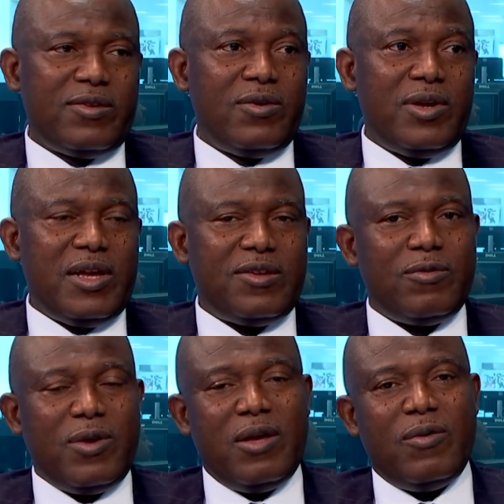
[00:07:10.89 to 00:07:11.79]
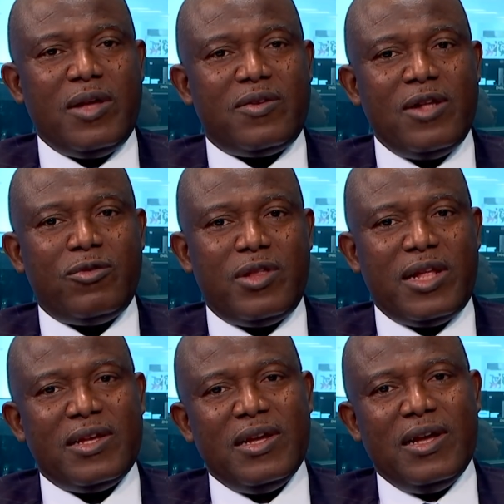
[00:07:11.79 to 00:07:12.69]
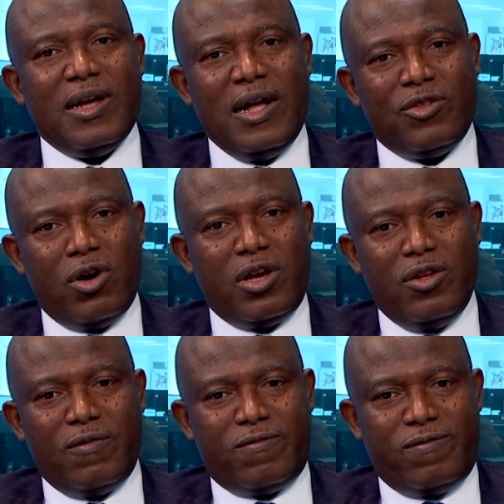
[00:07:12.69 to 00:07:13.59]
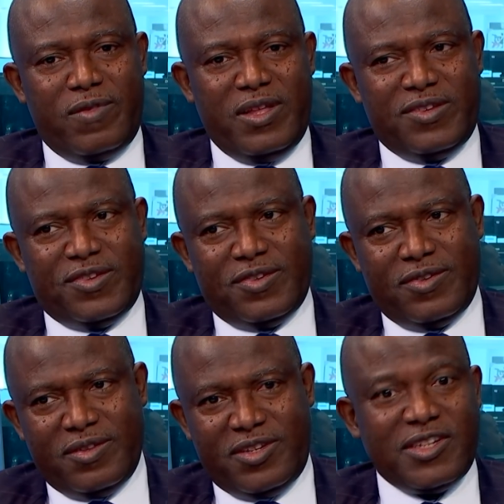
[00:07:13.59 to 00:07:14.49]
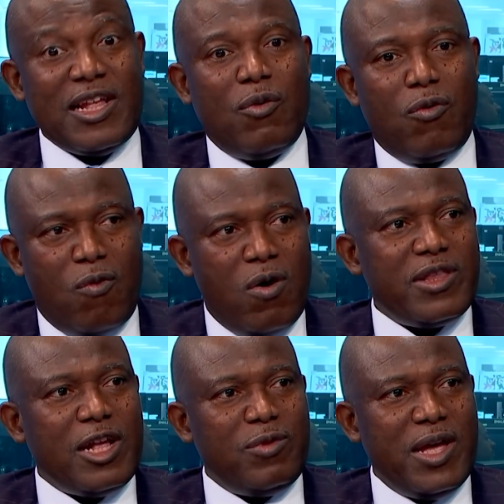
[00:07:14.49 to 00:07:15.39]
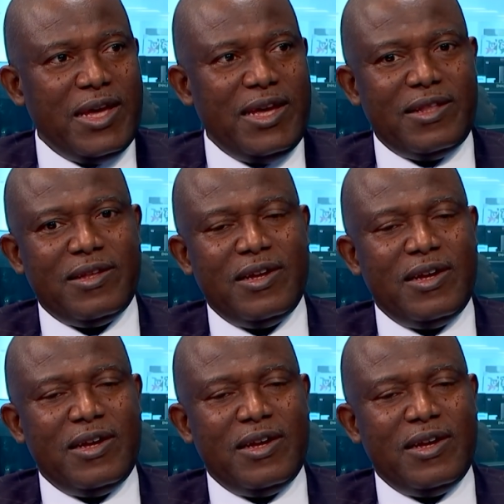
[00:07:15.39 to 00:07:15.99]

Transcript: Oh yes, we are trying to do that. And talking of this digital world that we are in,